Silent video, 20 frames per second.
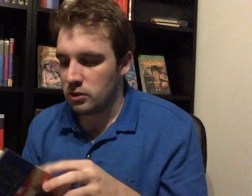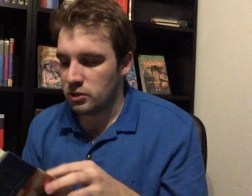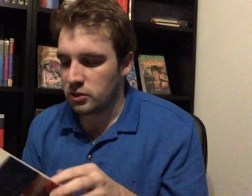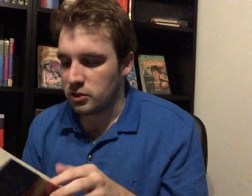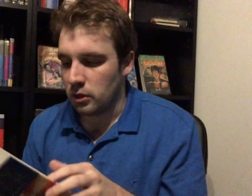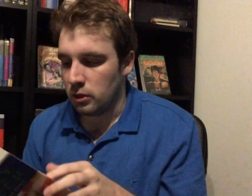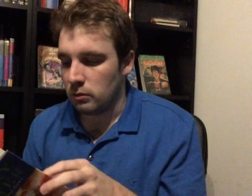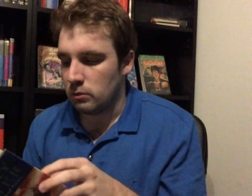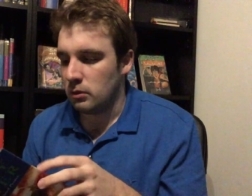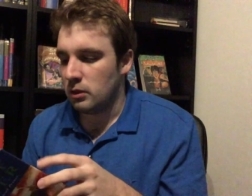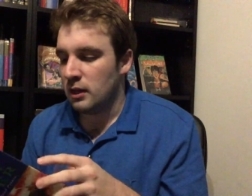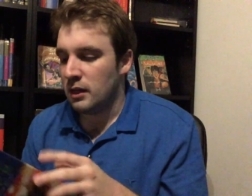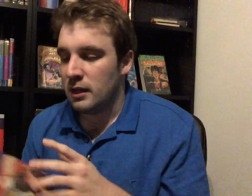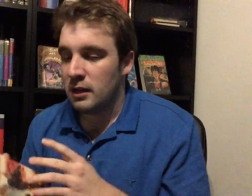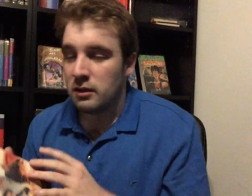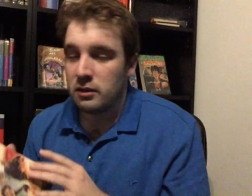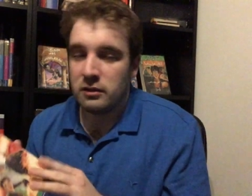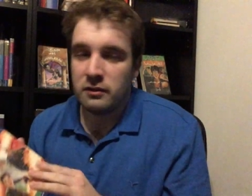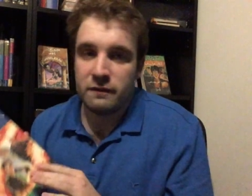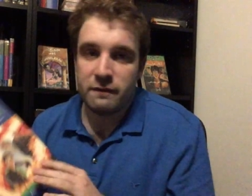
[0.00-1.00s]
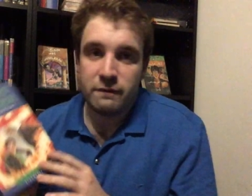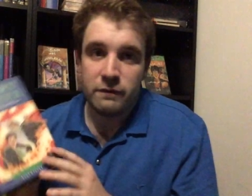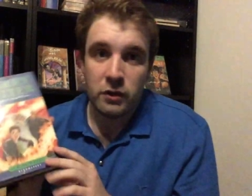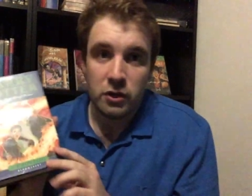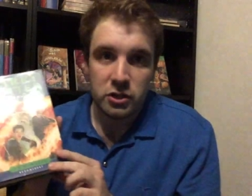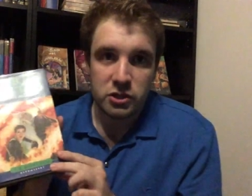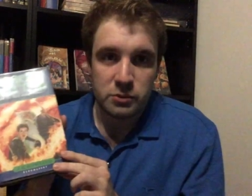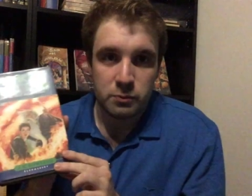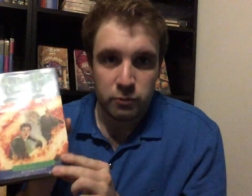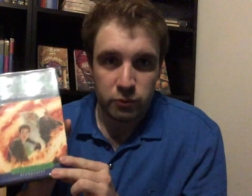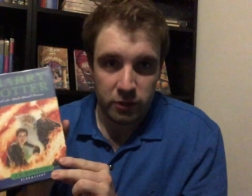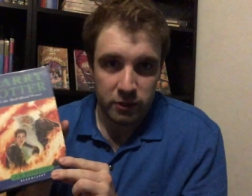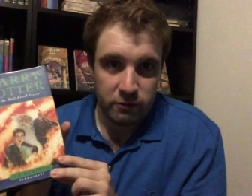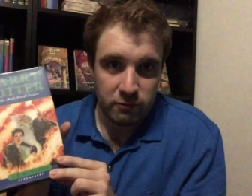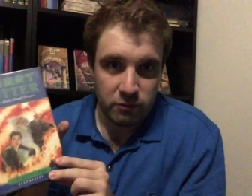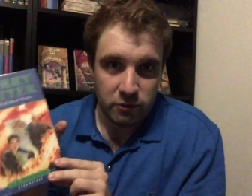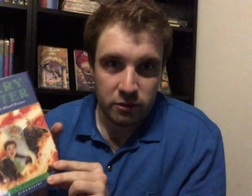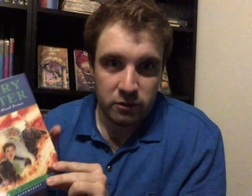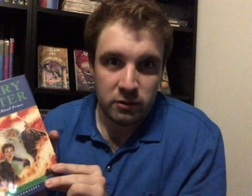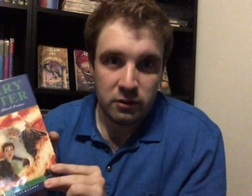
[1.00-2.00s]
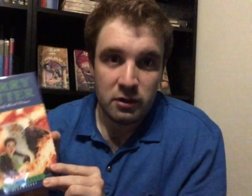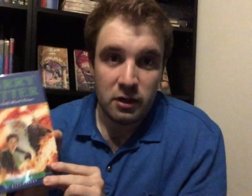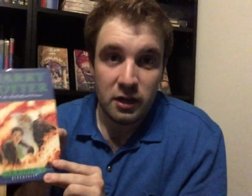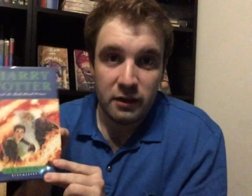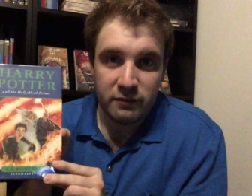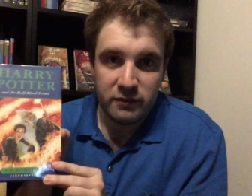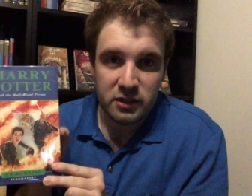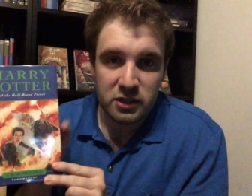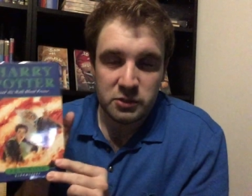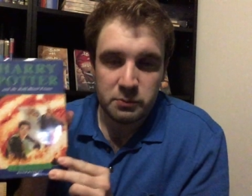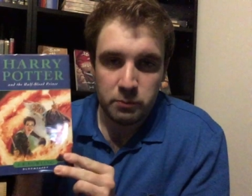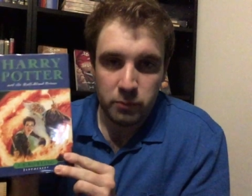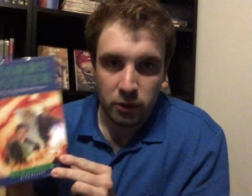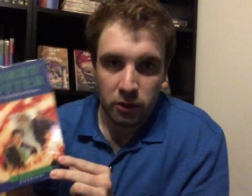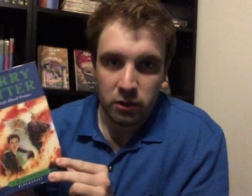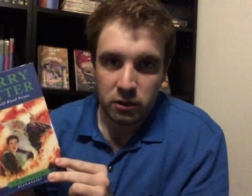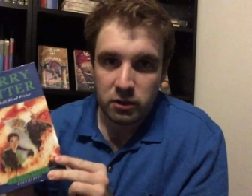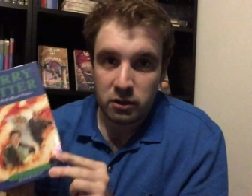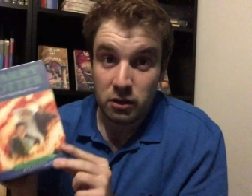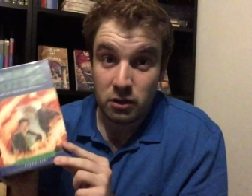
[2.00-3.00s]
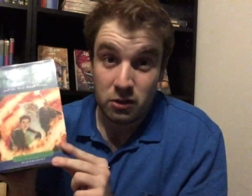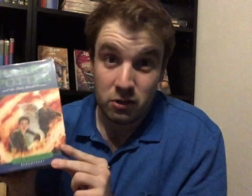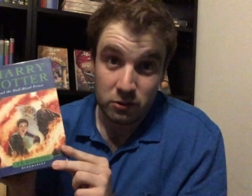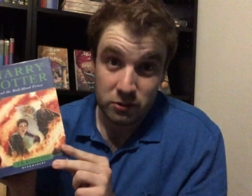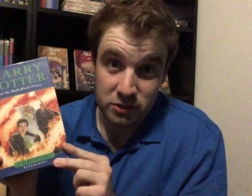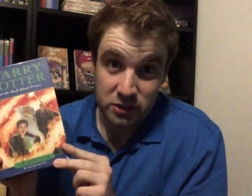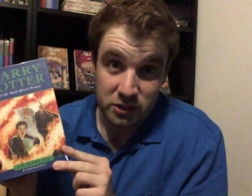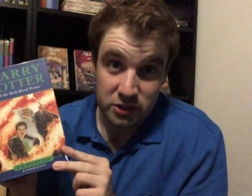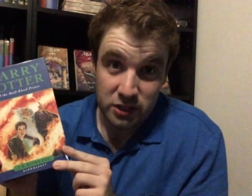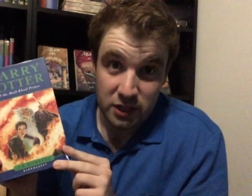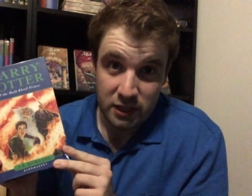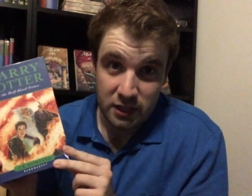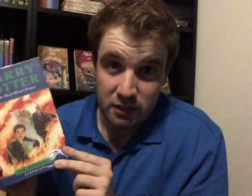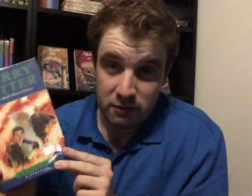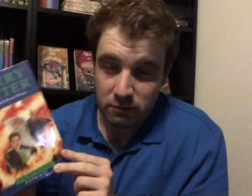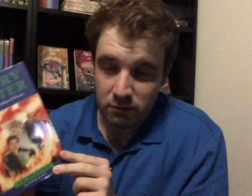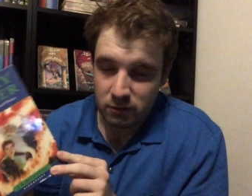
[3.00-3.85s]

so, the first print run of this book, according to the J.K.